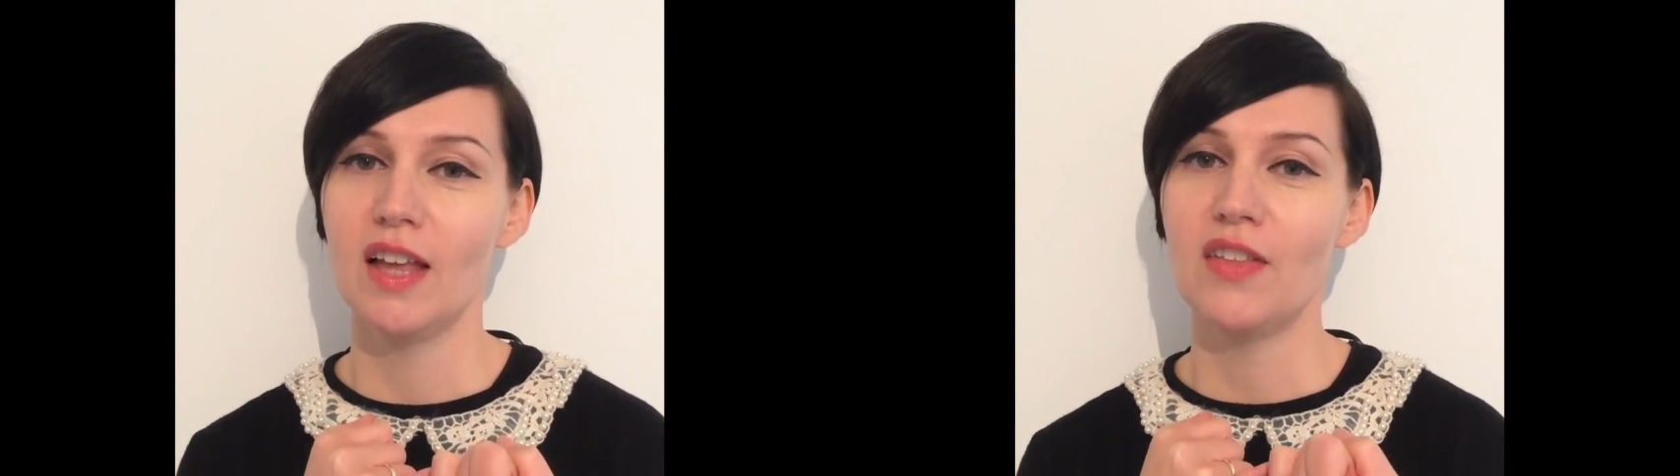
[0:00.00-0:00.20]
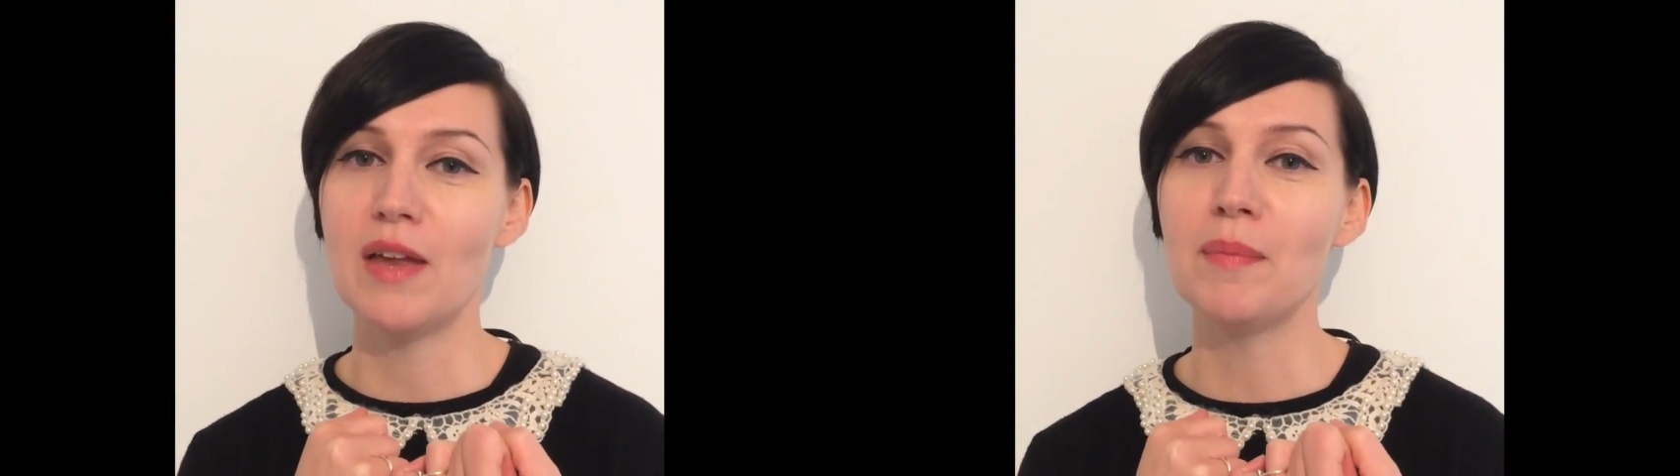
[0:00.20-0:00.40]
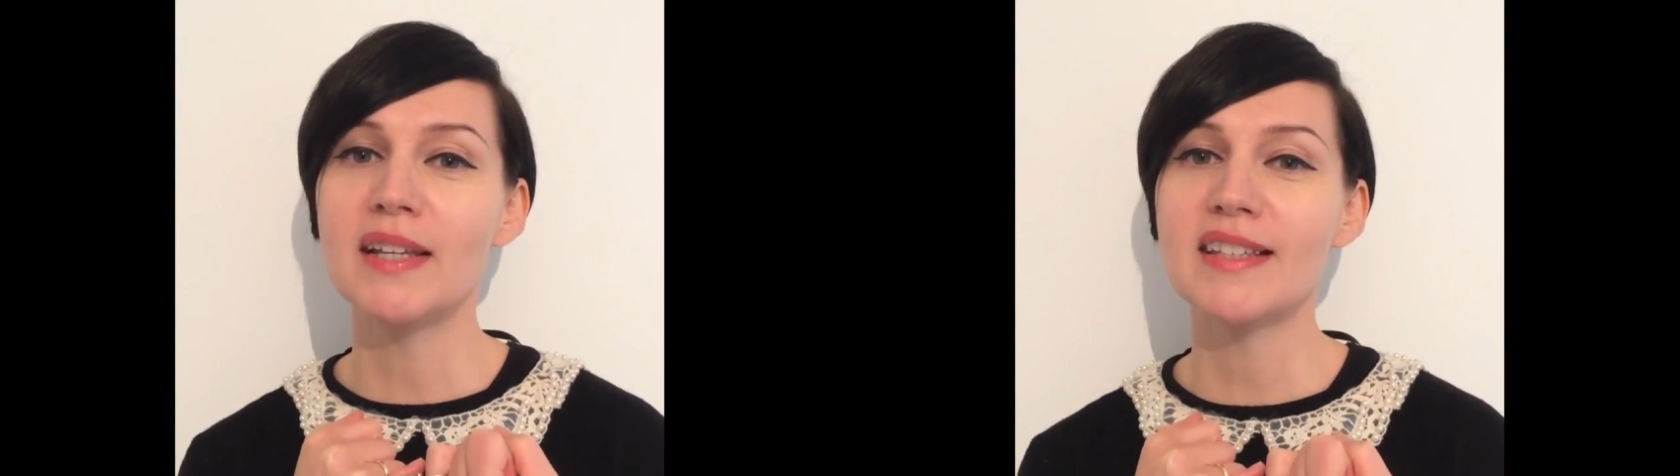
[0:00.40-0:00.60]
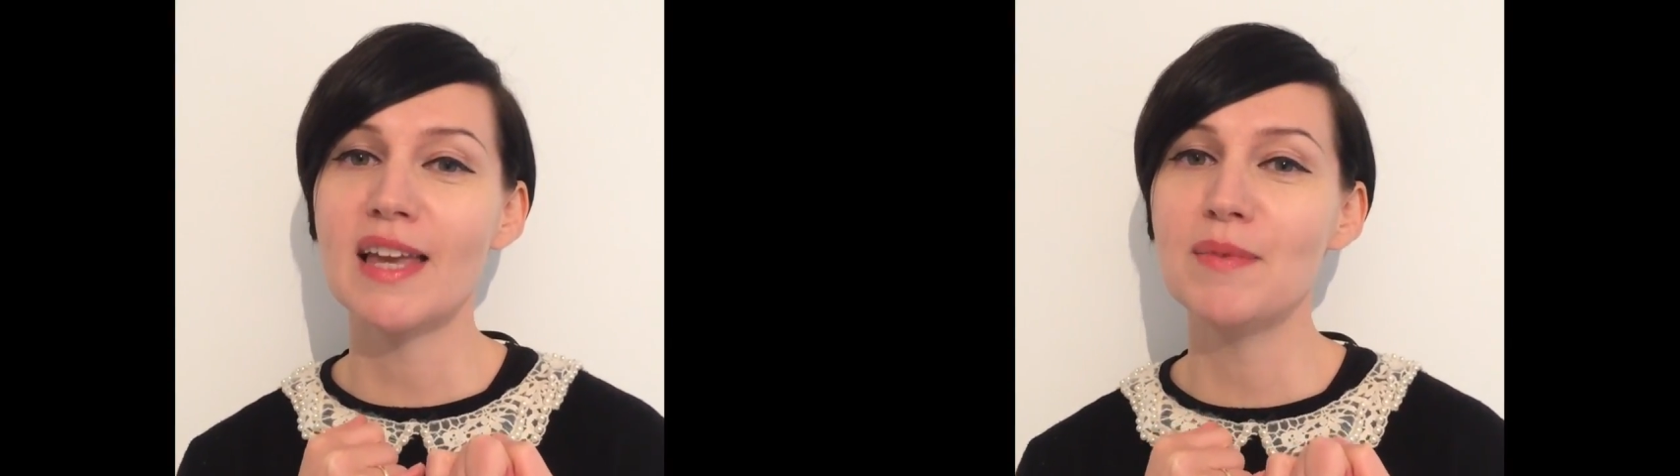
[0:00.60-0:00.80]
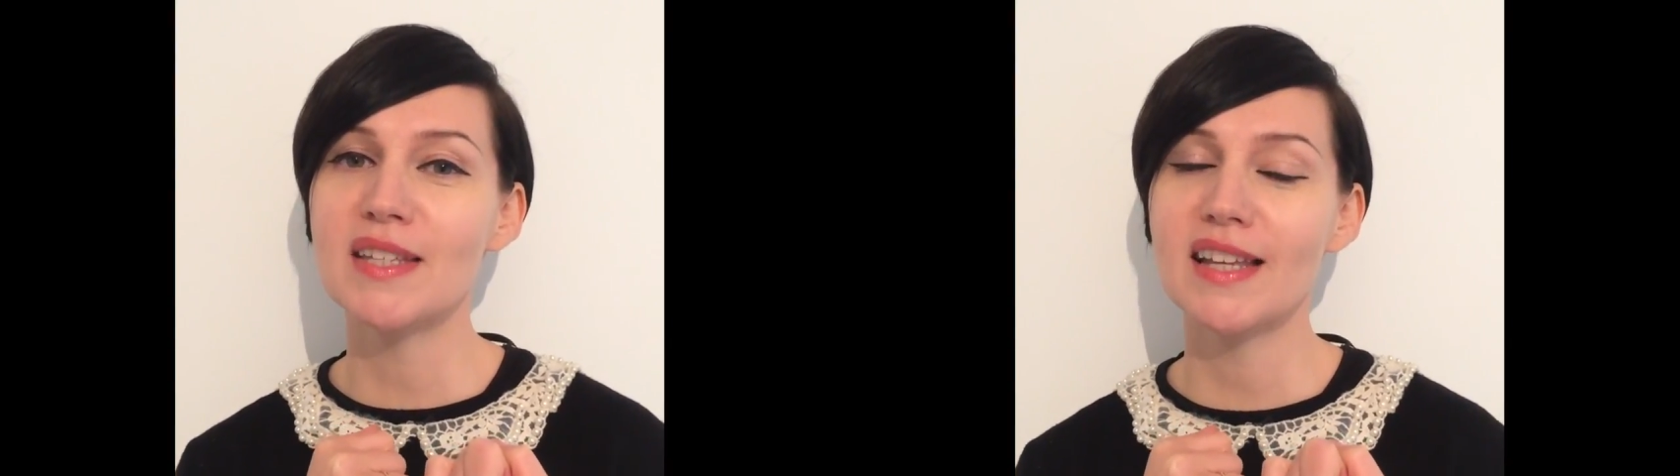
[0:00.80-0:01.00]
that in my
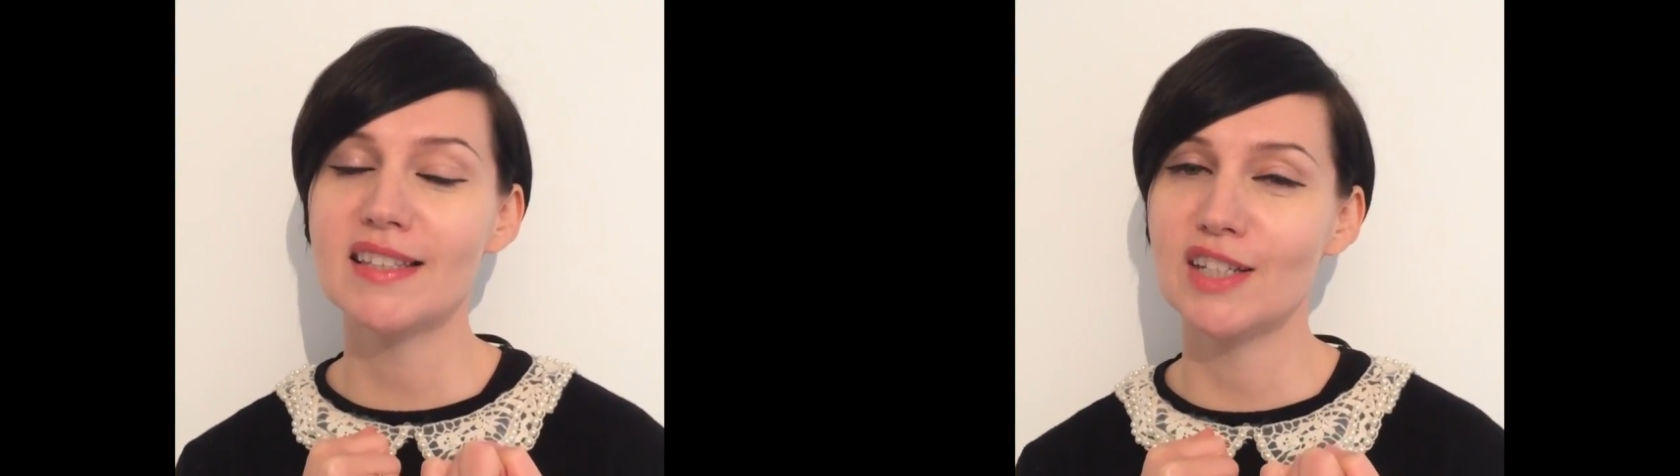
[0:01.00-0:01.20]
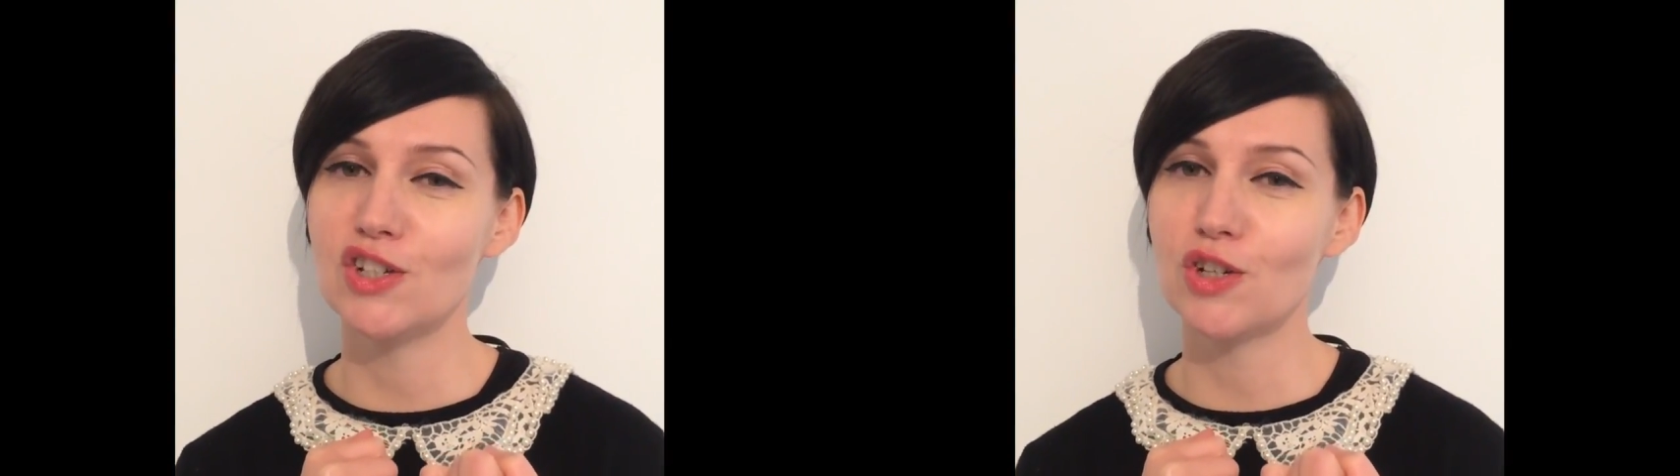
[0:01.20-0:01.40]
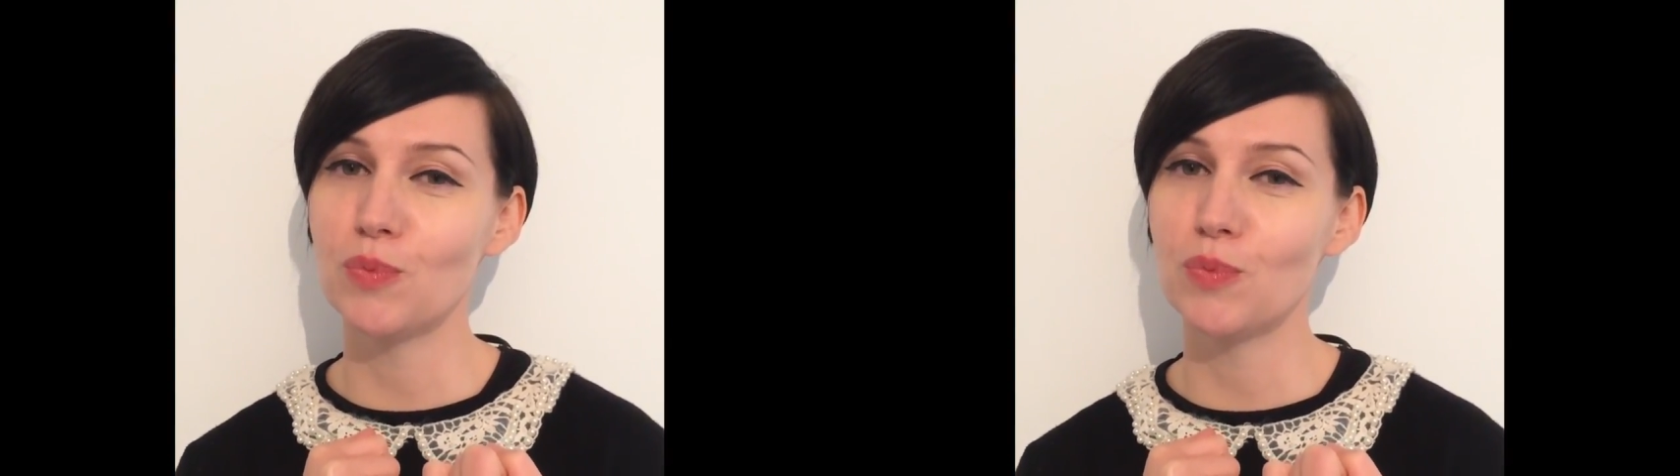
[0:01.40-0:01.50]
time as head teacher,